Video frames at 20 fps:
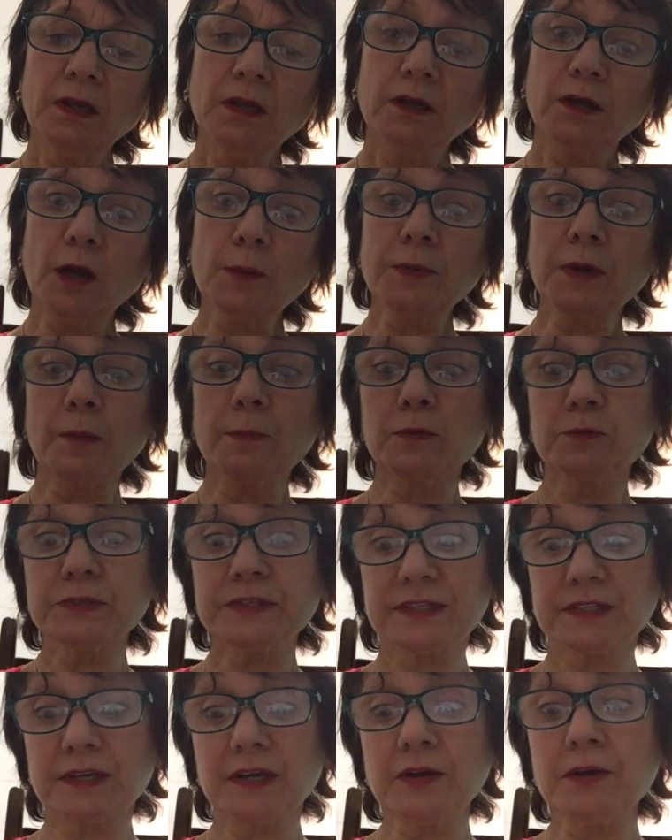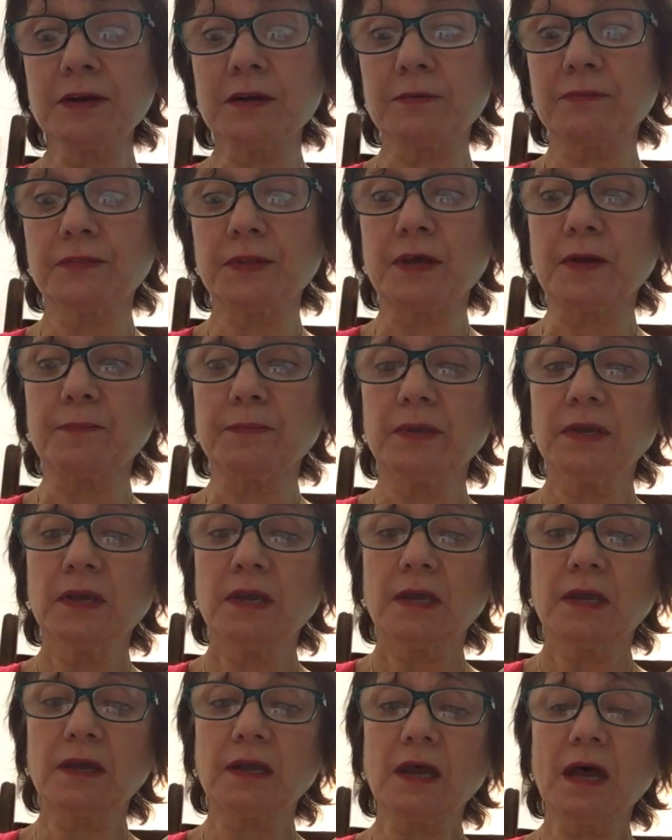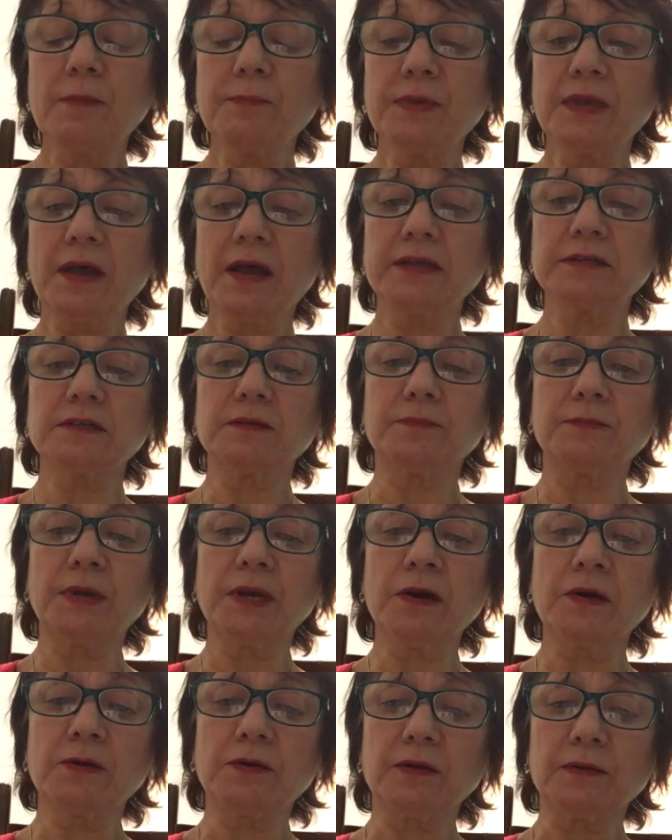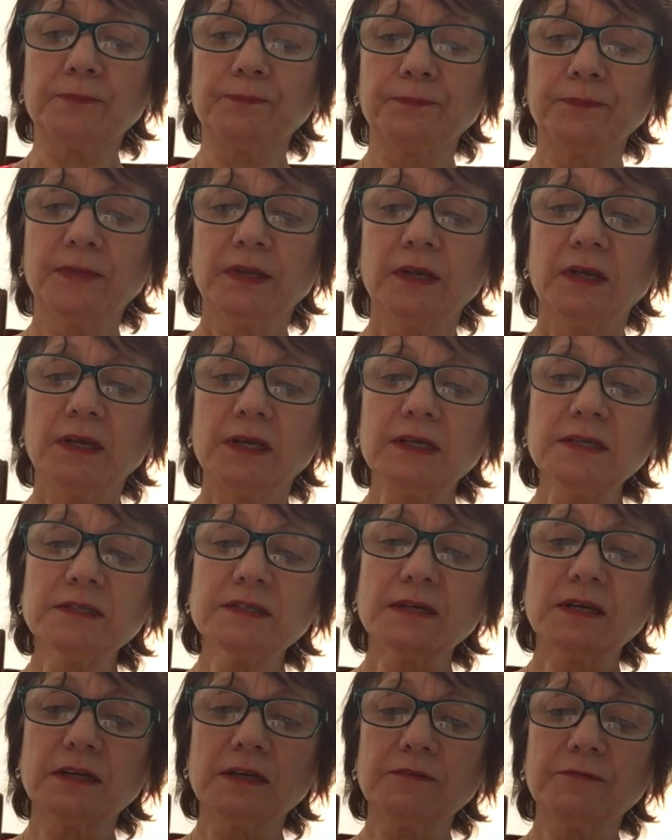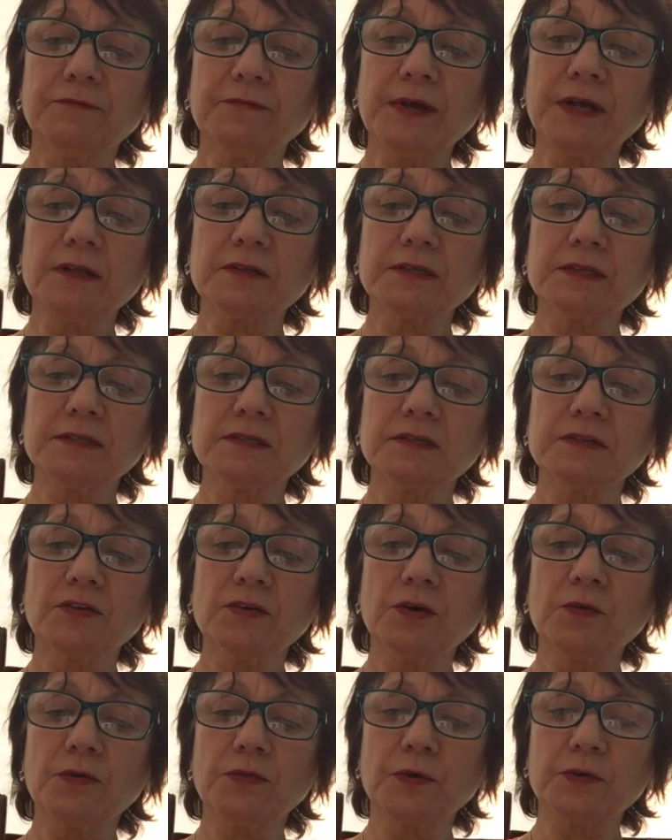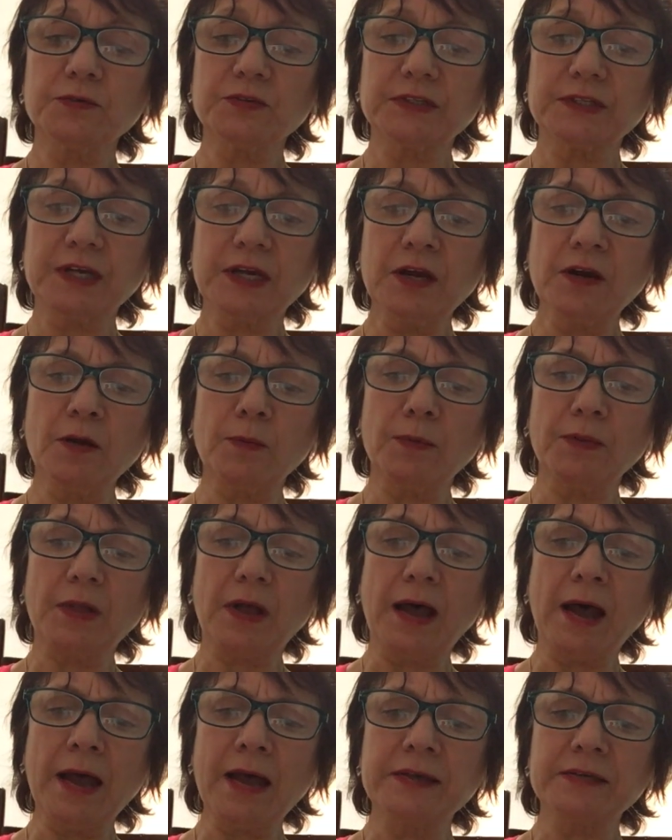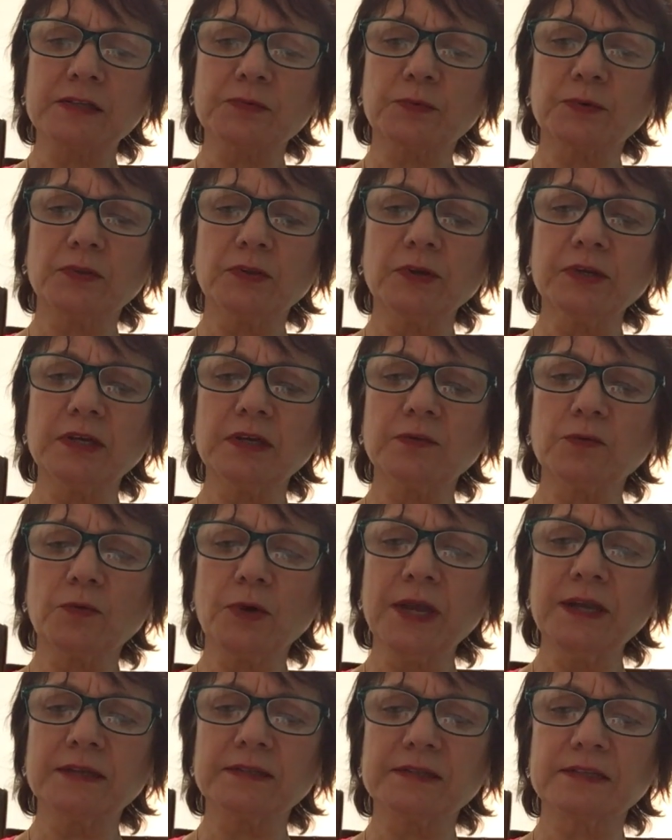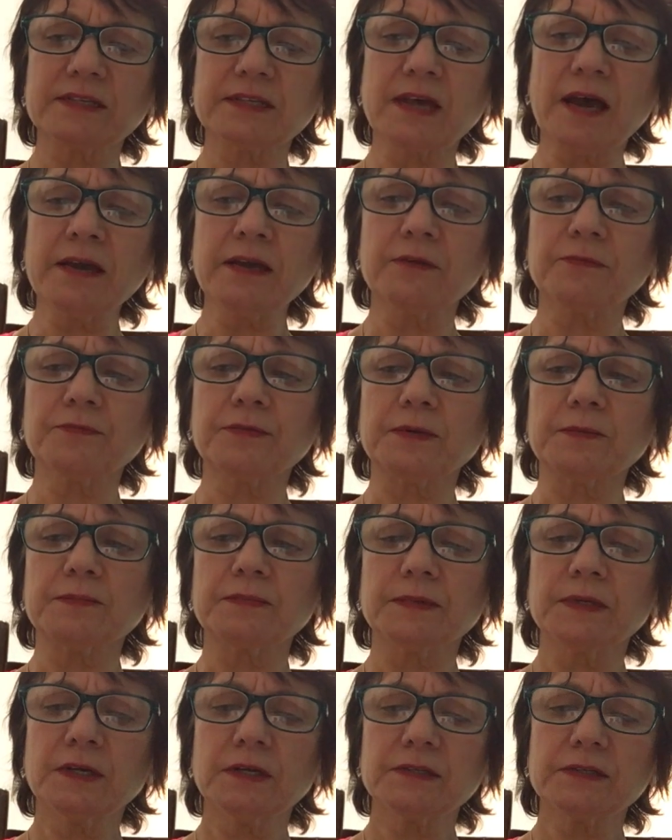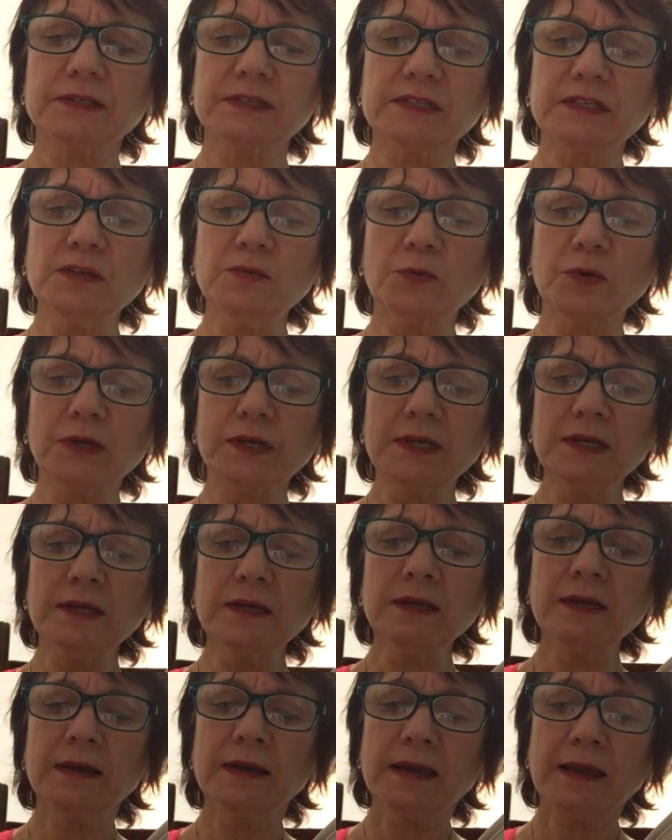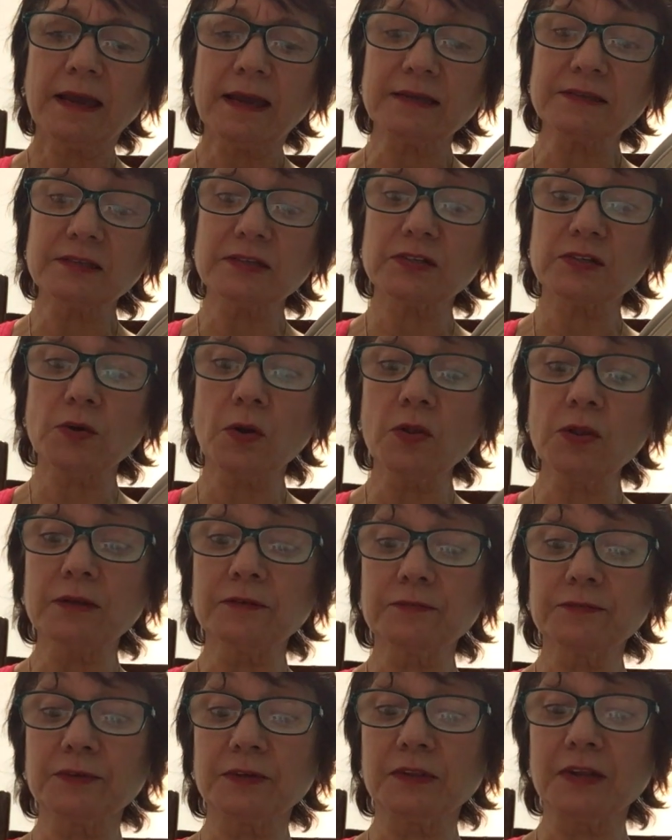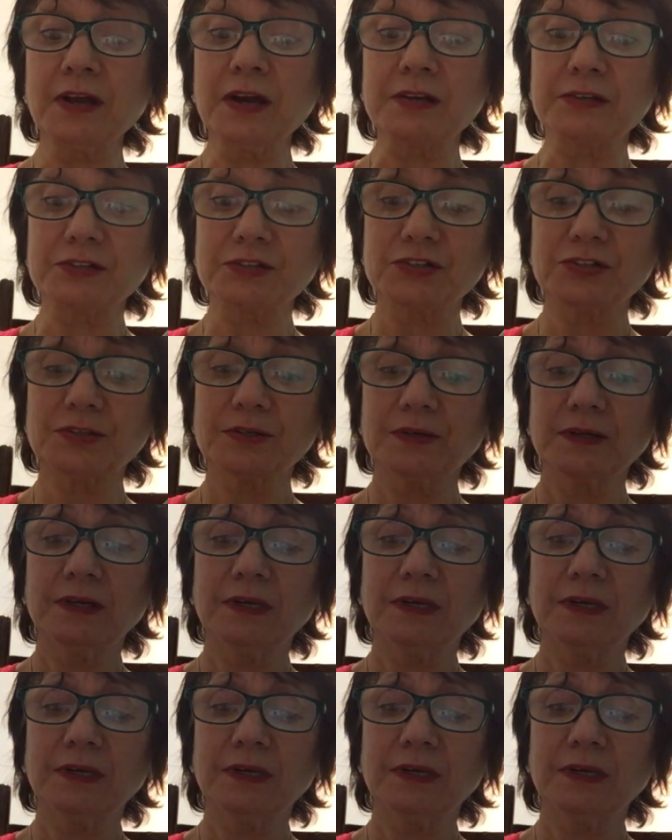Gub-Gub was scared of them and got behind a barrel. He said he felt as though those terrible eyes were looking right inside of him to see what he had stolen for lunch.